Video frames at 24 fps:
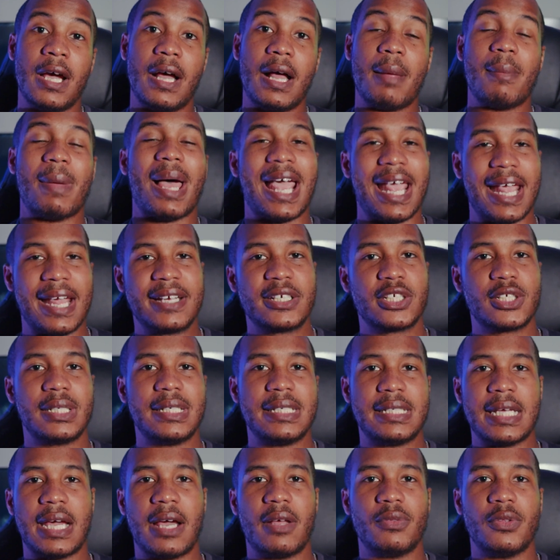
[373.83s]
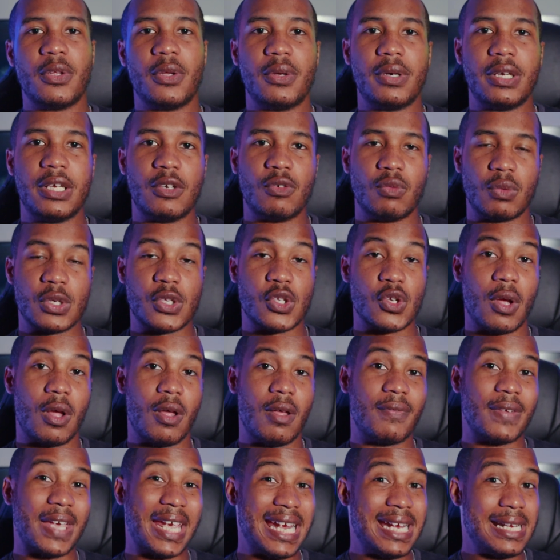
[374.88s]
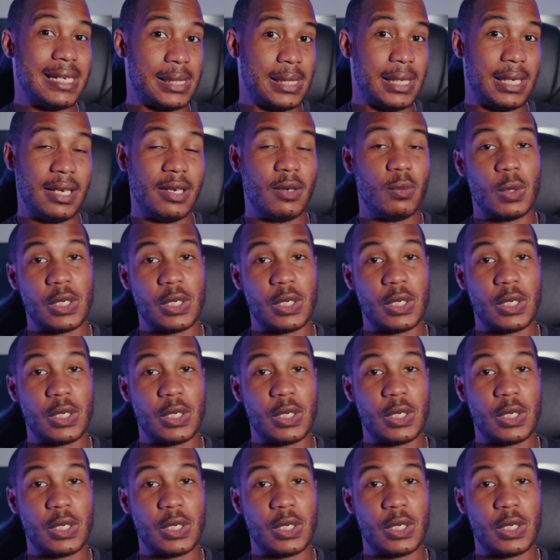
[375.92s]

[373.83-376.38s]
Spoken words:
I actually downloaded Resolve 18,